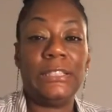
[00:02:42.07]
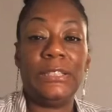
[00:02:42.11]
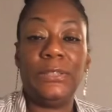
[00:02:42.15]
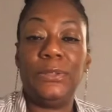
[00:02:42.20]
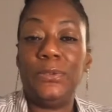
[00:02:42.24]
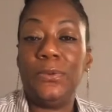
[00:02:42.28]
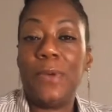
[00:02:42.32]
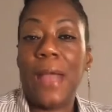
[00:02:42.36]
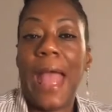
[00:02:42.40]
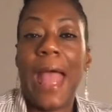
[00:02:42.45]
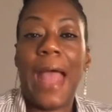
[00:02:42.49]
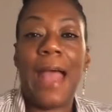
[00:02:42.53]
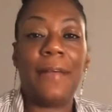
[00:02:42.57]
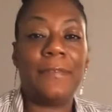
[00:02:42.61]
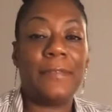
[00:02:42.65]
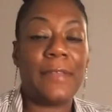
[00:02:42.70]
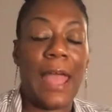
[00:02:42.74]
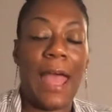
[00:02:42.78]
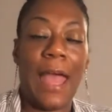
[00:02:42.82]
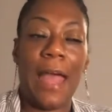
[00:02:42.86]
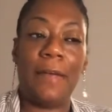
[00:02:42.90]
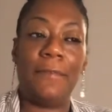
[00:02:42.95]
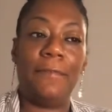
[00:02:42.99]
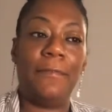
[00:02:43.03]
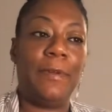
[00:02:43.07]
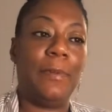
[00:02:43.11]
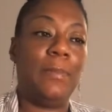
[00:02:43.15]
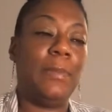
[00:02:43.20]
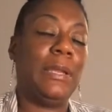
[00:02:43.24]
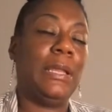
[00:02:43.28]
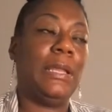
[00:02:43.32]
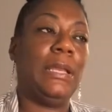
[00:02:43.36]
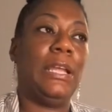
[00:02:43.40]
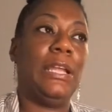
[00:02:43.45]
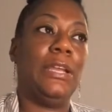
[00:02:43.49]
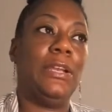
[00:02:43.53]
you have to have
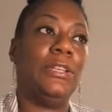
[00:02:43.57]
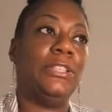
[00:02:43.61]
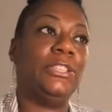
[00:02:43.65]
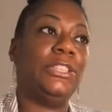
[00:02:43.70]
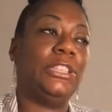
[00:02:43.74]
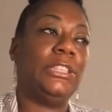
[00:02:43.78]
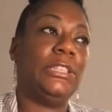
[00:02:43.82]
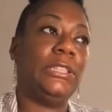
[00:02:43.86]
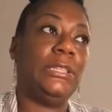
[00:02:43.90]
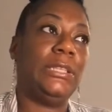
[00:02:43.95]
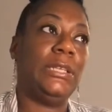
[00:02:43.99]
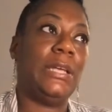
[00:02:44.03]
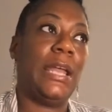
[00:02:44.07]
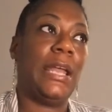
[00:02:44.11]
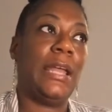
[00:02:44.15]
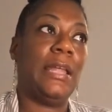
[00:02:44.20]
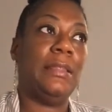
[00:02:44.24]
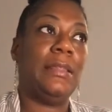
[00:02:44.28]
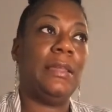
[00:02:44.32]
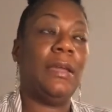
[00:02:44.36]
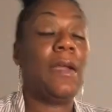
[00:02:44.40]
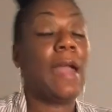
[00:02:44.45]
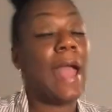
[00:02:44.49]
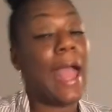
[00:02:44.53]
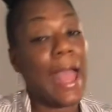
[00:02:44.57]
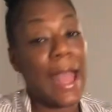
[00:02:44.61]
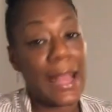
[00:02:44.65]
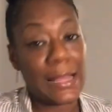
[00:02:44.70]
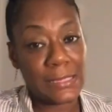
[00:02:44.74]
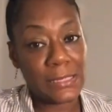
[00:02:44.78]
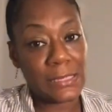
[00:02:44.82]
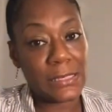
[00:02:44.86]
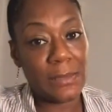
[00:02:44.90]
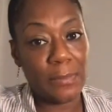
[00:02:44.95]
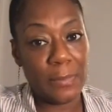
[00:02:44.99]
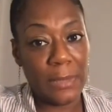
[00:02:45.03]
feminine energy and there has
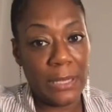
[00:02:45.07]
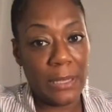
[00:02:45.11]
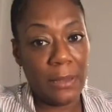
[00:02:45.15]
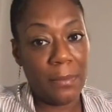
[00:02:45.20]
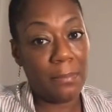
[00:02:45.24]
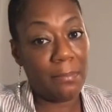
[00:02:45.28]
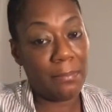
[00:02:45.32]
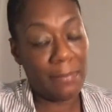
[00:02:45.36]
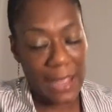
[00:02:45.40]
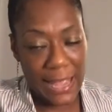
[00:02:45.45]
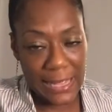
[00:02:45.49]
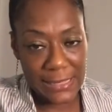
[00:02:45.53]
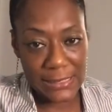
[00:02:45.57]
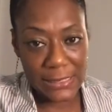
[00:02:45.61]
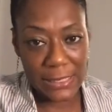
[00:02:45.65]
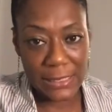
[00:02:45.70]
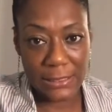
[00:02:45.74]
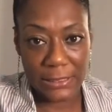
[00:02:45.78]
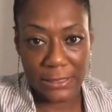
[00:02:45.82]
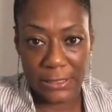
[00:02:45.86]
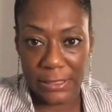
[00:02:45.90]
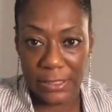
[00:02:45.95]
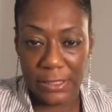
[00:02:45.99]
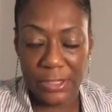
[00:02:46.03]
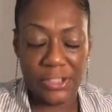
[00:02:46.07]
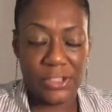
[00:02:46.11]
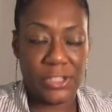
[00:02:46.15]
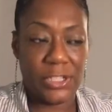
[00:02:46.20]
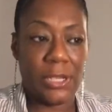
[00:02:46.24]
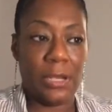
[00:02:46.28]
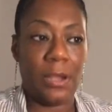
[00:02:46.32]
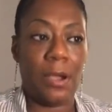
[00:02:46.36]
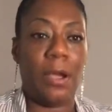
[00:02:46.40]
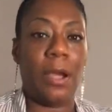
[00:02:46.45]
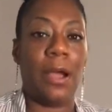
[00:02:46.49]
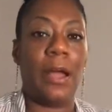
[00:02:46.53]
to be masculine
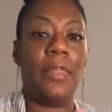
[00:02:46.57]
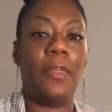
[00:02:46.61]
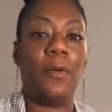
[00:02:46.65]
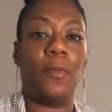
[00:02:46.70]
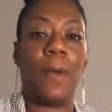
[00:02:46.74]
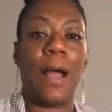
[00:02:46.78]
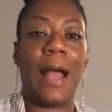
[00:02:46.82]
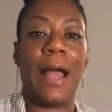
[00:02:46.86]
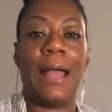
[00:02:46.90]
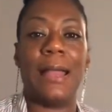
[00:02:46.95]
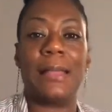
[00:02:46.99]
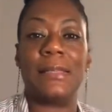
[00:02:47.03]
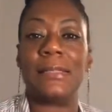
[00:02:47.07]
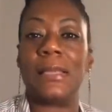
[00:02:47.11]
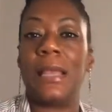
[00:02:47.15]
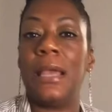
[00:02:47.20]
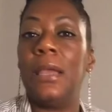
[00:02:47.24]
energy, or otherwise